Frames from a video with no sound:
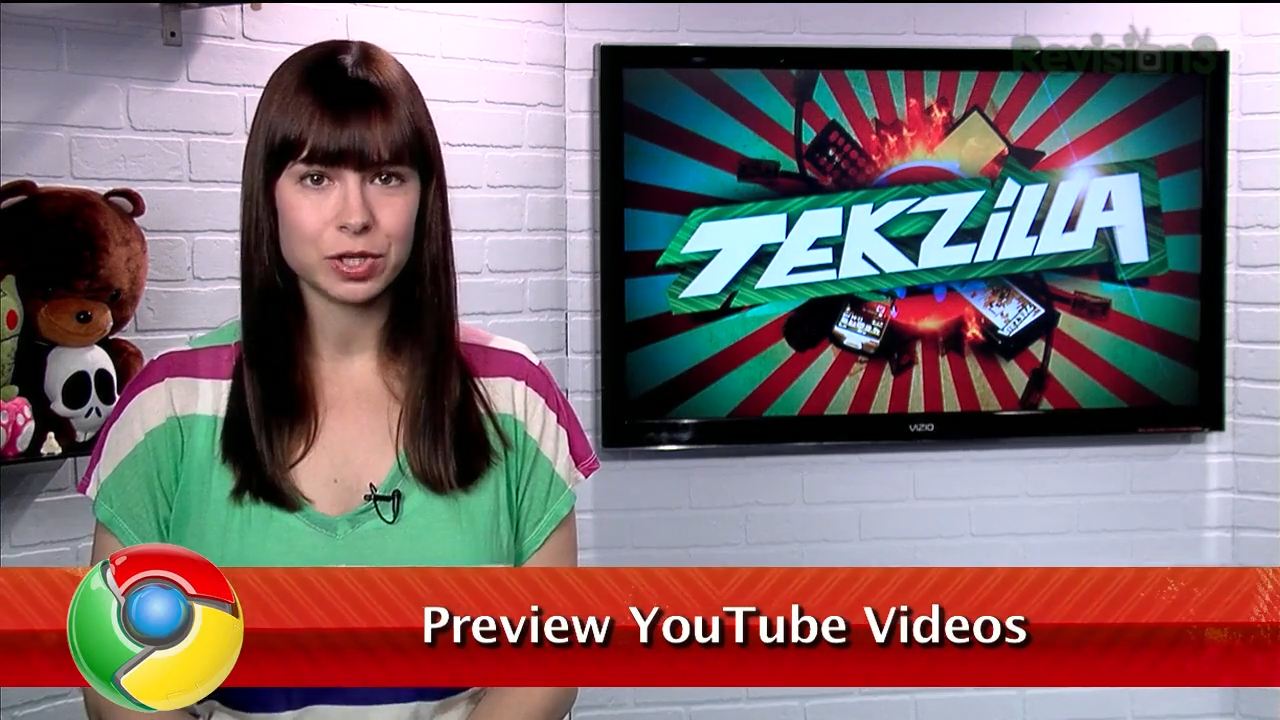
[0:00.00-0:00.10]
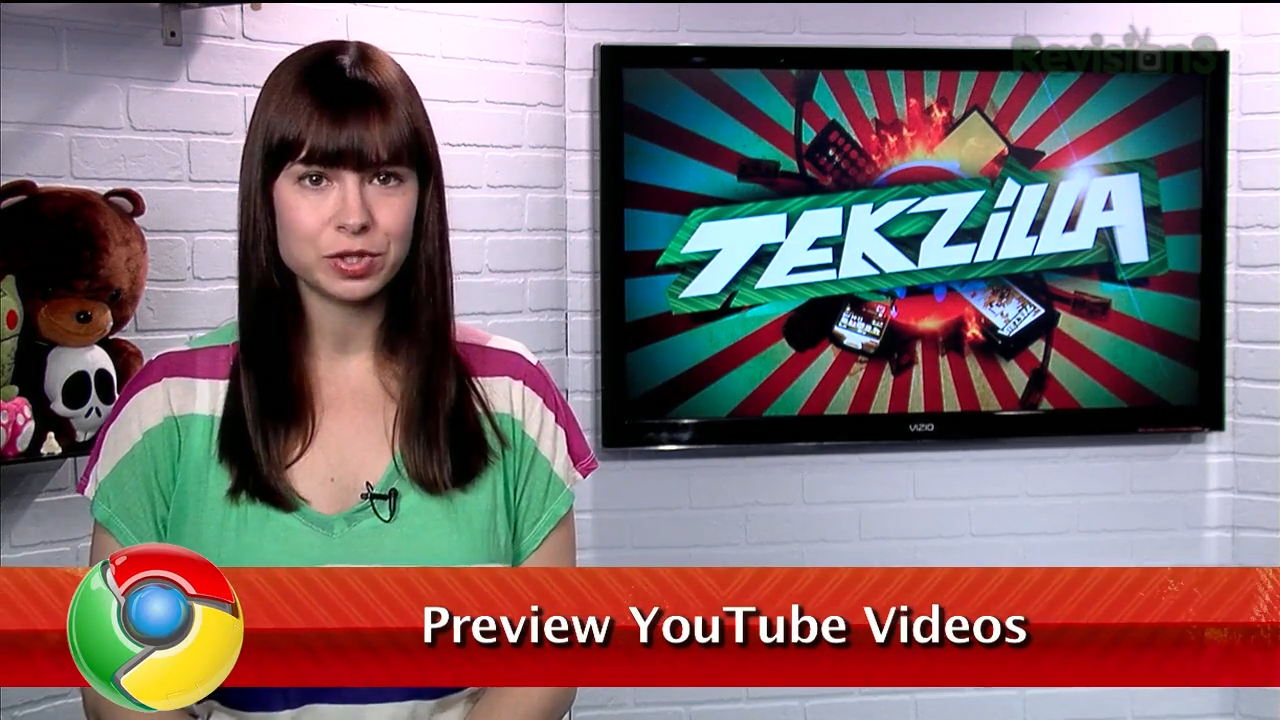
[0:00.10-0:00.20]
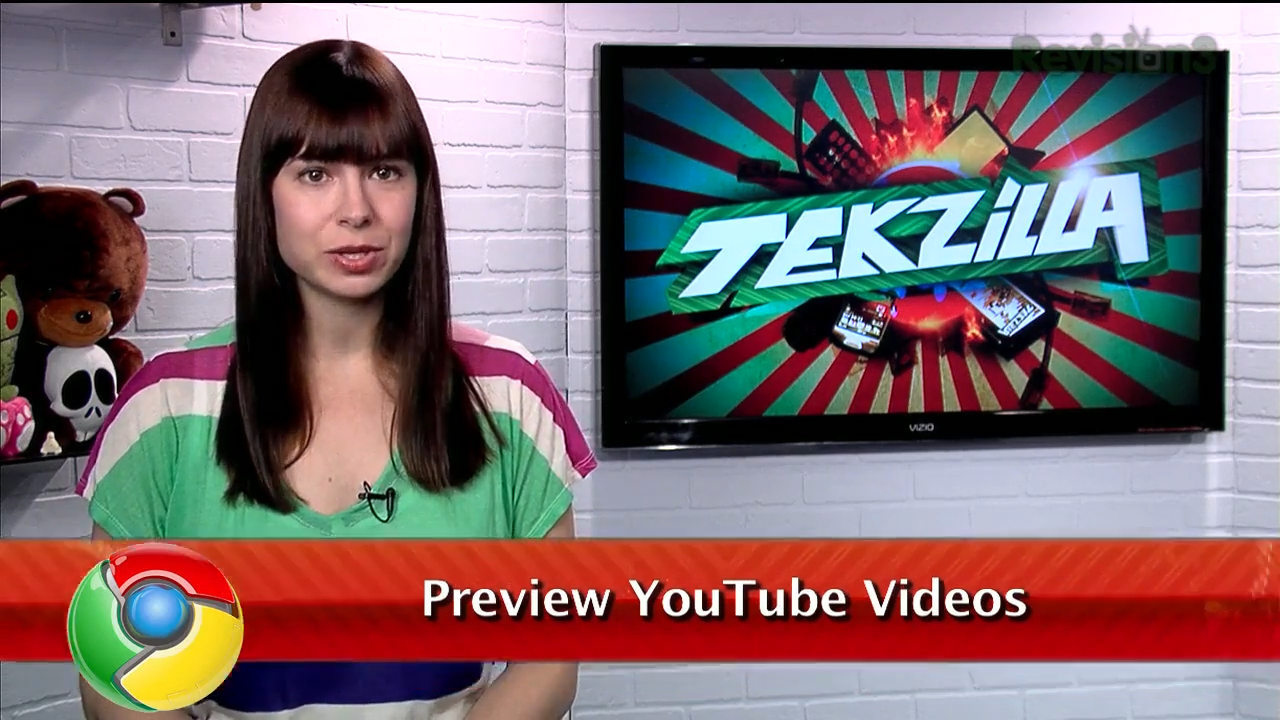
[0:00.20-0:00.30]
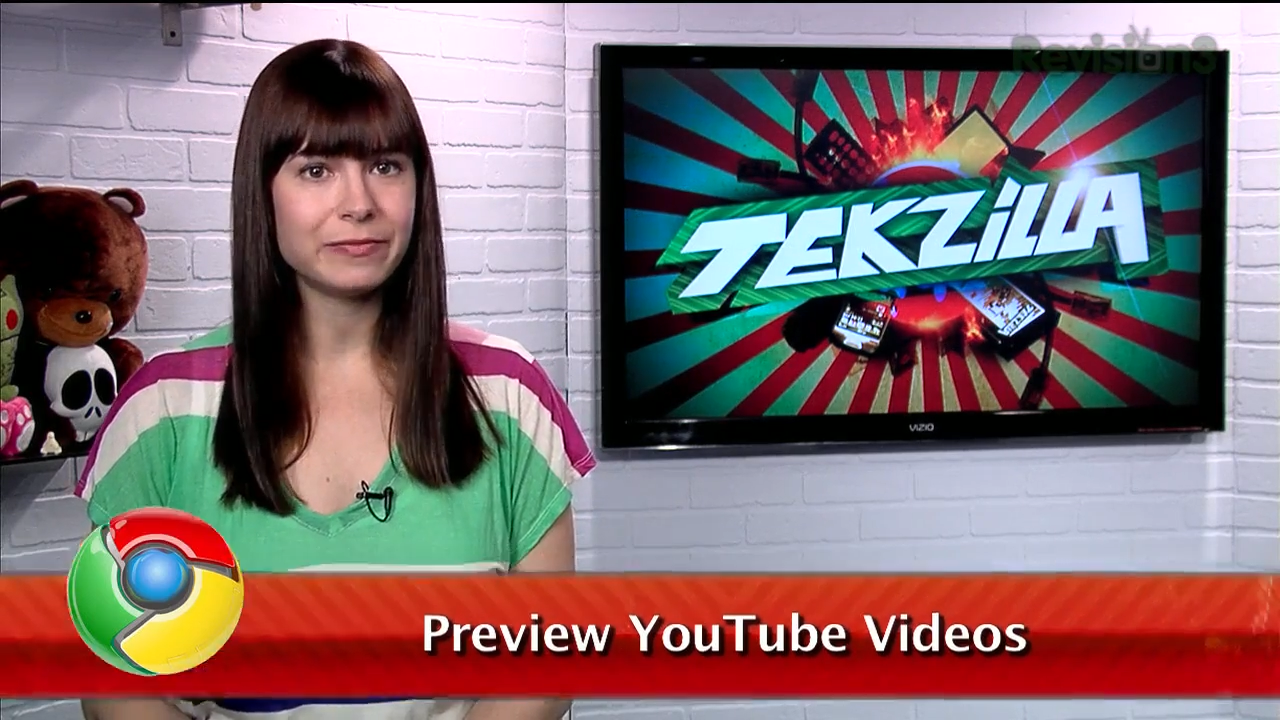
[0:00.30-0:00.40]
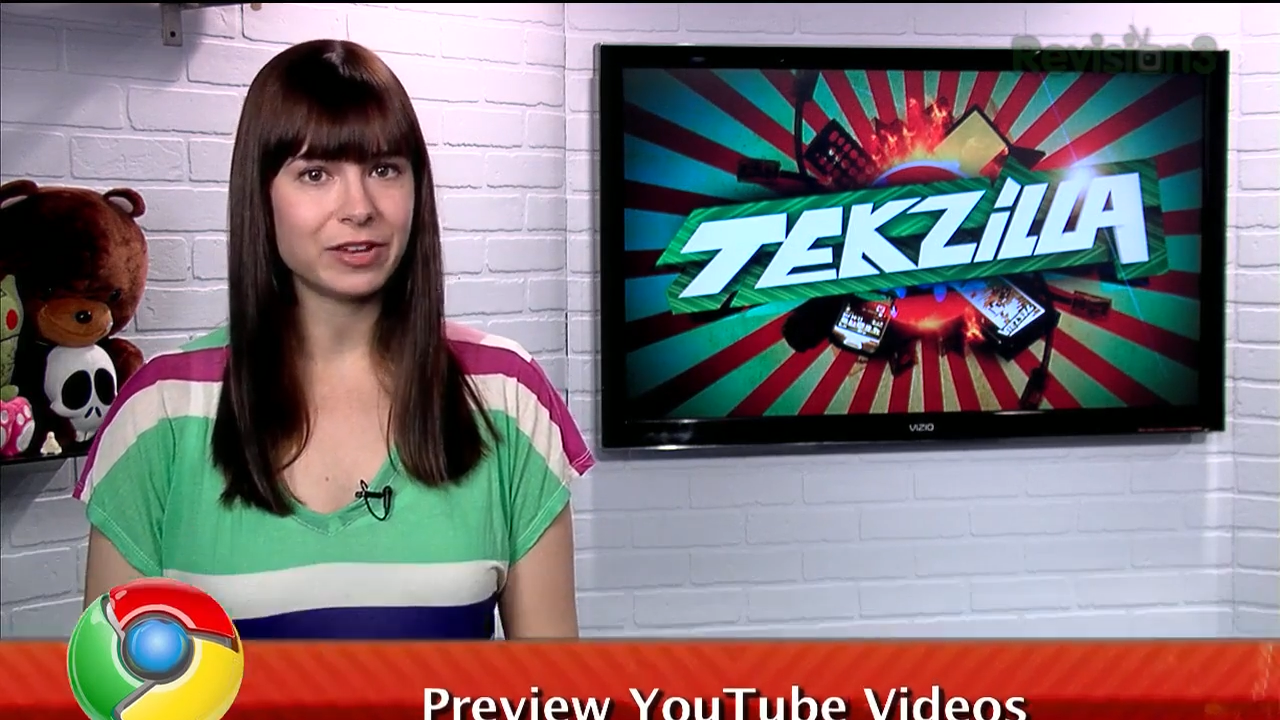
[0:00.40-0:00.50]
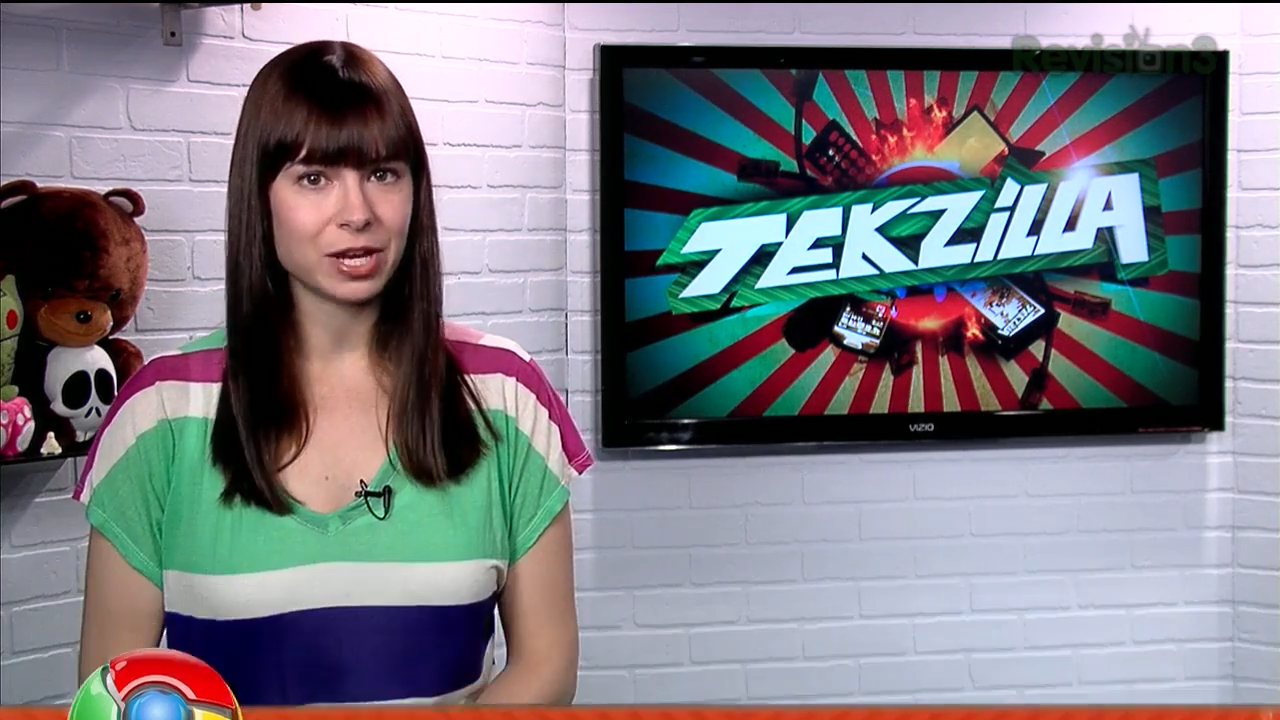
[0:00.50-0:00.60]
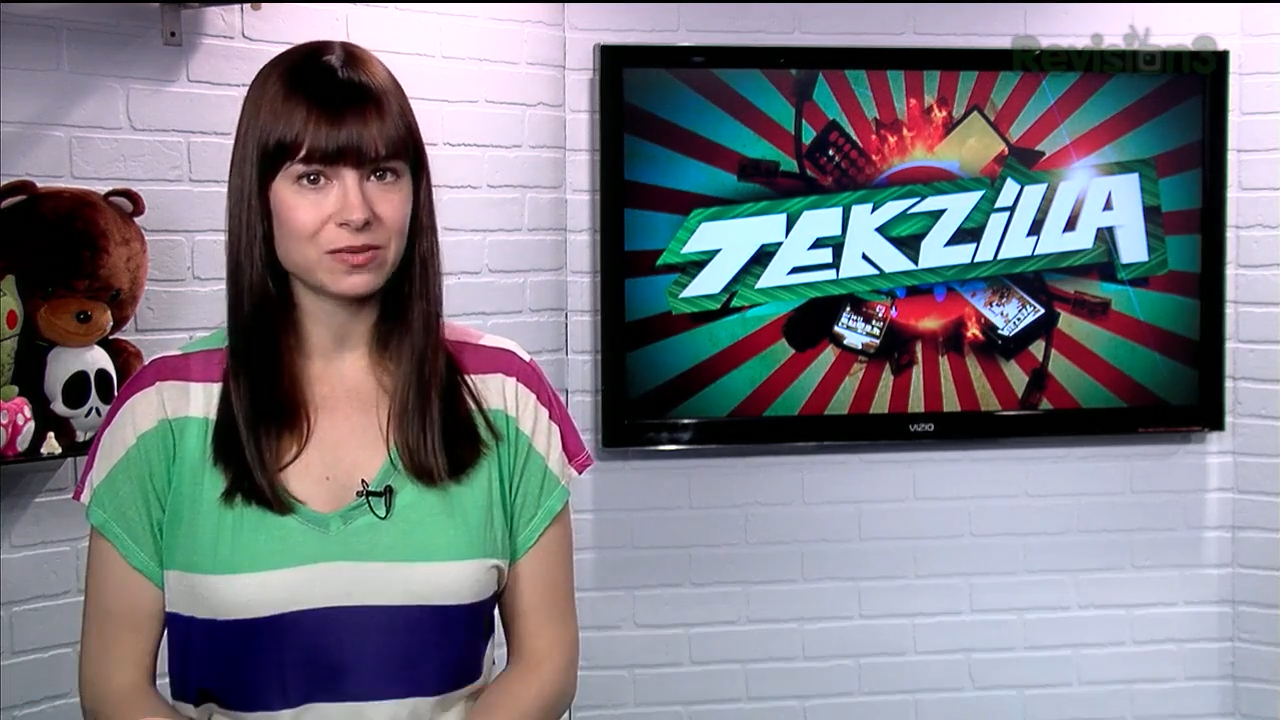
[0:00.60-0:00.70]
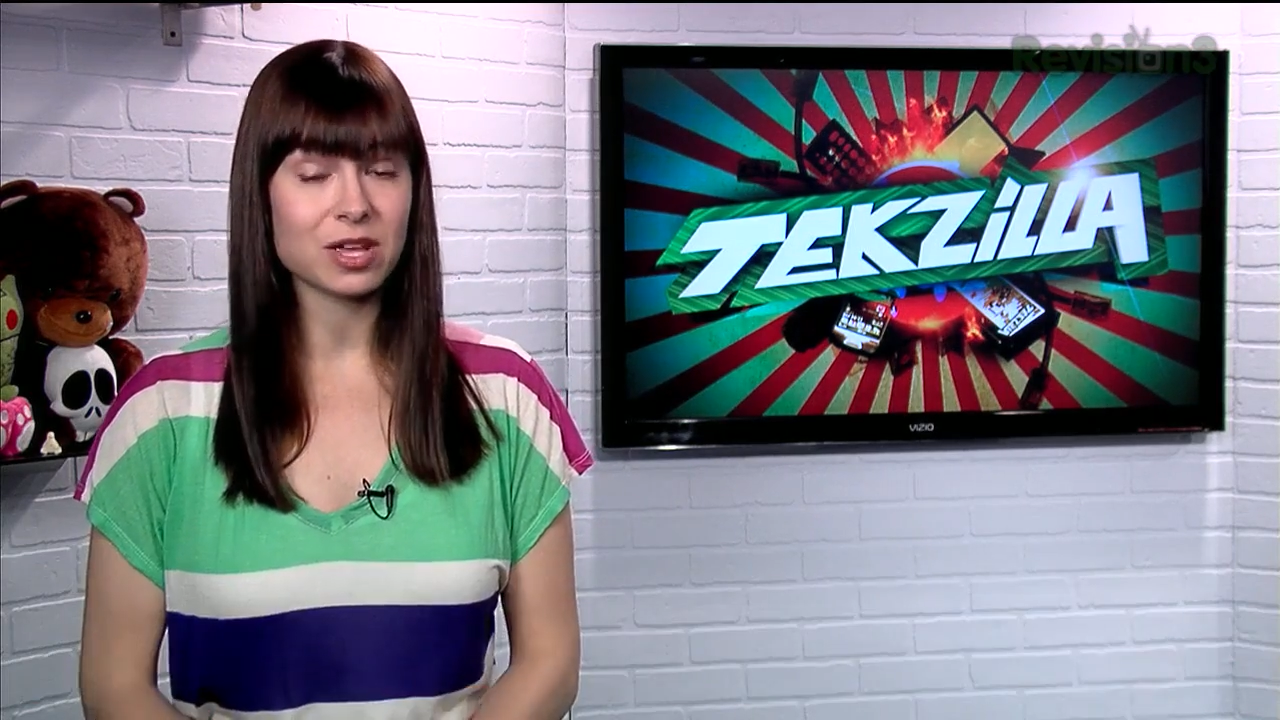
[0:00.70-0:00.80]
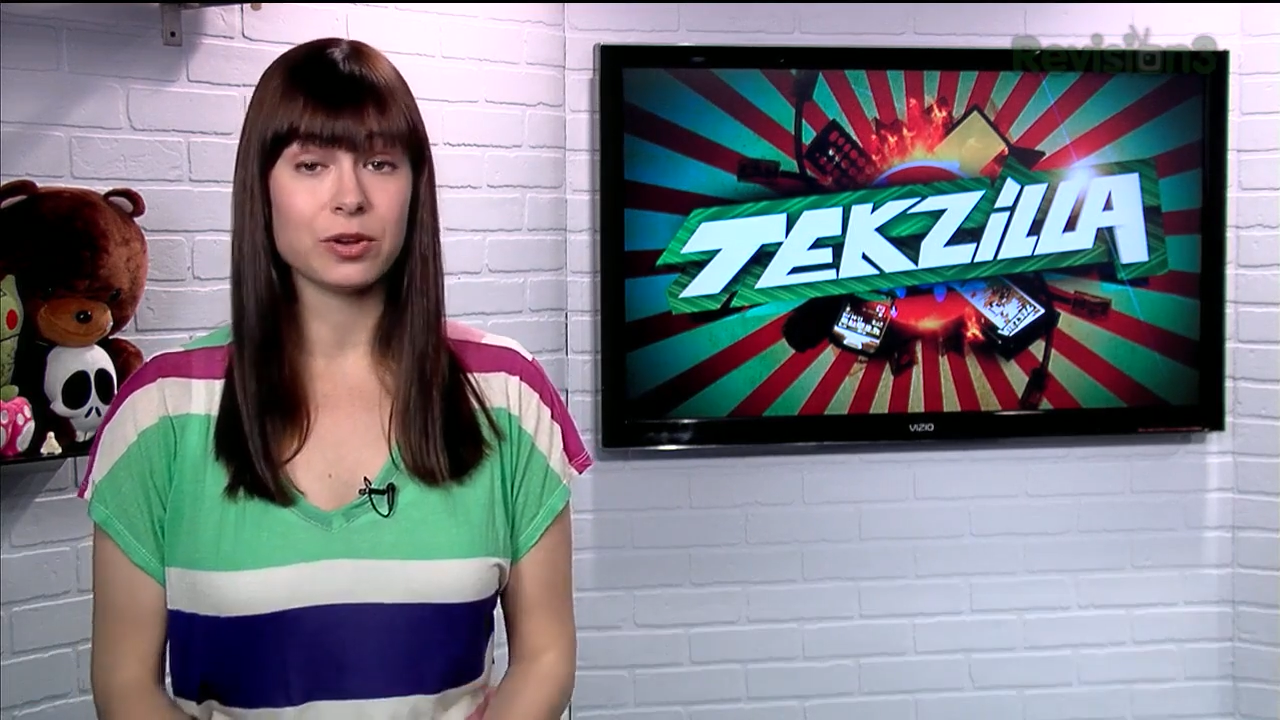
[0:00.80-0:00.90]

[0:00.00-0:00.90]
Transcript: YouTube videos